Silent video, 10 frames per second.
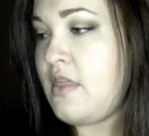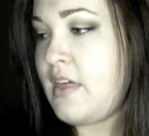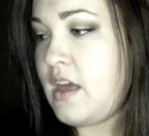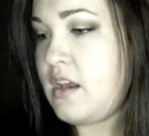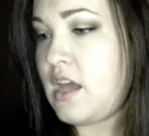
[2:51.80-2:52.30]

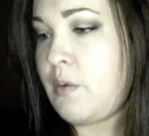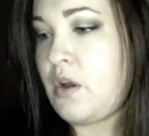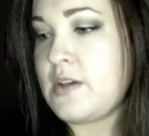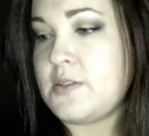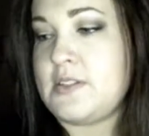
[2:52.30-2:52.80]
Then I would
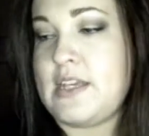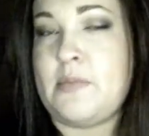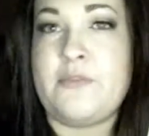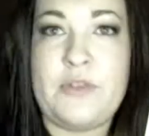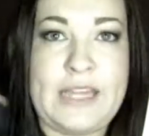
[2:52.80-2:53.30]
also say,
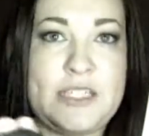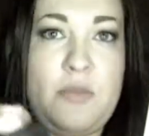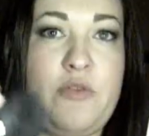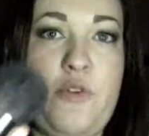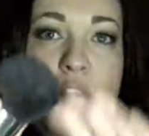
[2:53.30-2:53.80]
like I
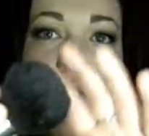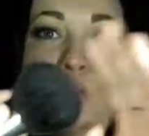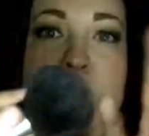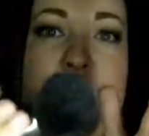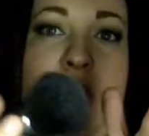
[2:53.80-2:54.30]
said before,
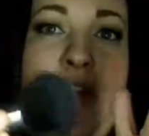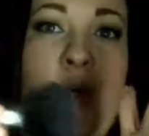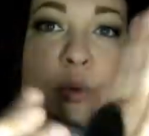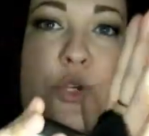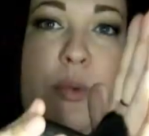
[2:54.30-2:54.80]
everyone should have a
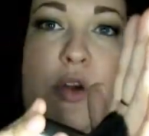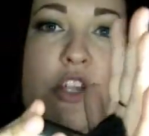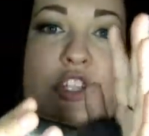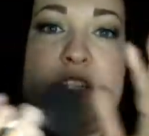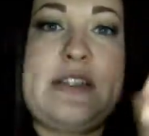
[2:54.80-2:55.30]
kabuki
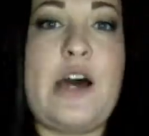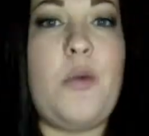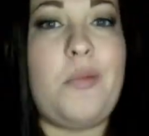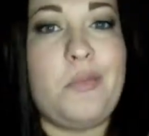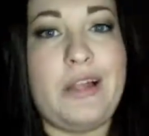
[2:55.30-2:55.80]
brush just to
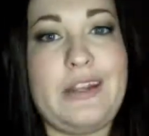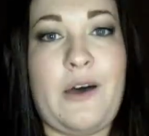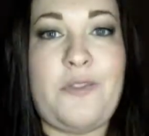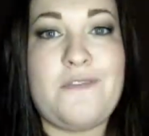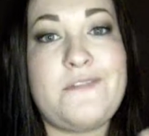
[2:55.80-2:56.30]
help blend
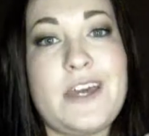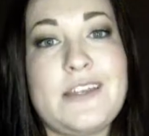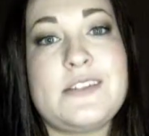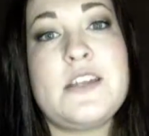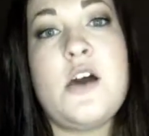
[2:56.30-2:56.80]
out the
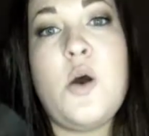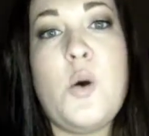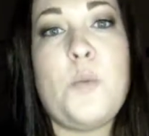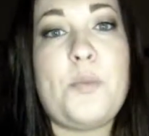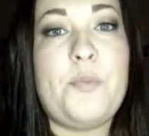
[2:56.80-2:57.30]
face.
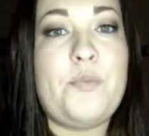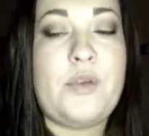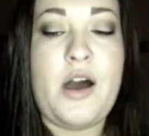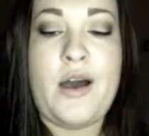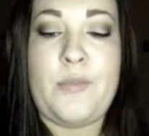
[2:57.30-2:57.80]

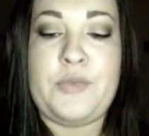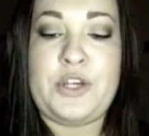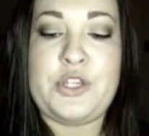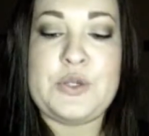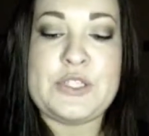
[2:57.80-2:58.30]
You
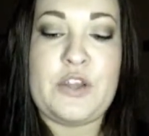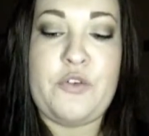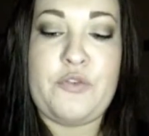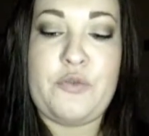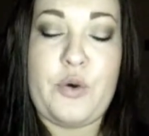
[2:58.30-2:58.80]
can use
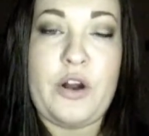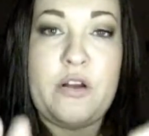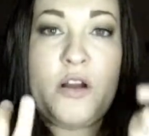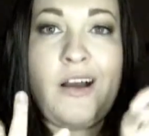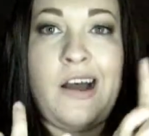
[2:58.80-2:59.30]
it
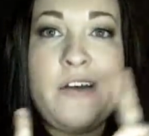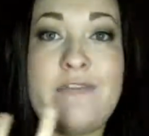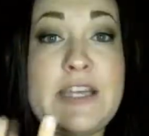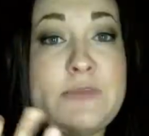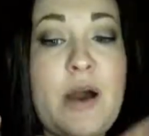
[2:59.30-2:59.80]
for
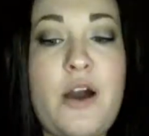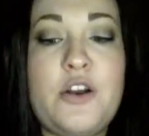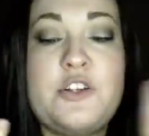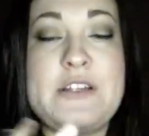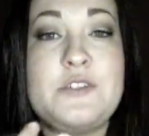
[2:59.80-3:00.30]
face
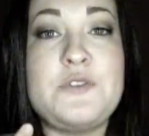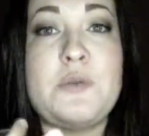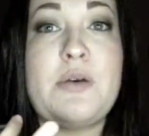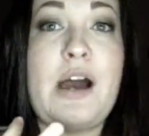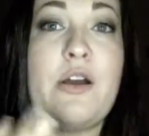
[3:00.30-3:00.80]
powder,
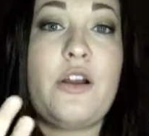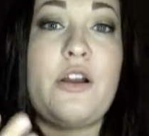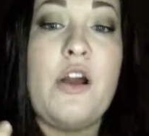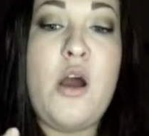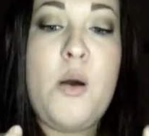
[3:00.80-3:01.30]
translucent powder,